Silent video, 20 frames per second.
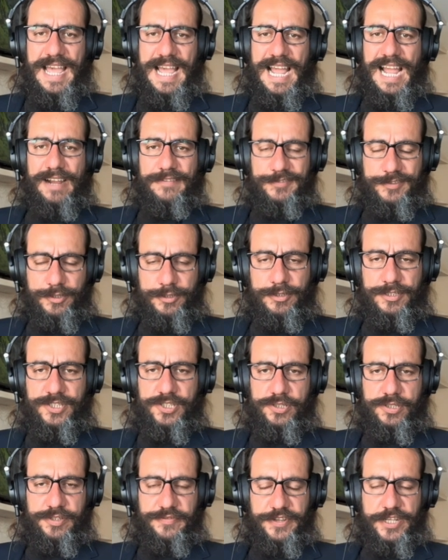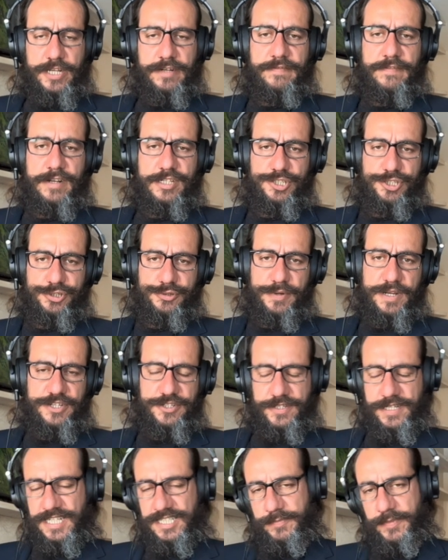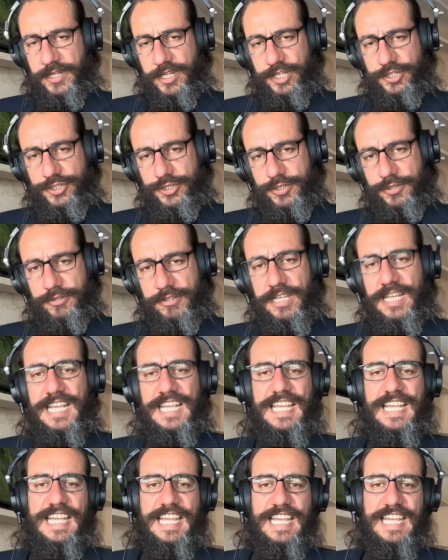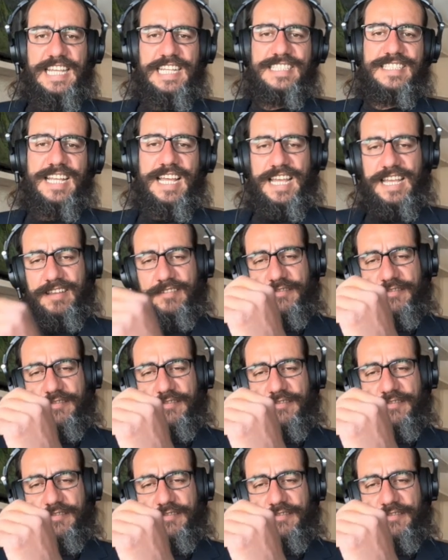after the certificate of registration has been issued is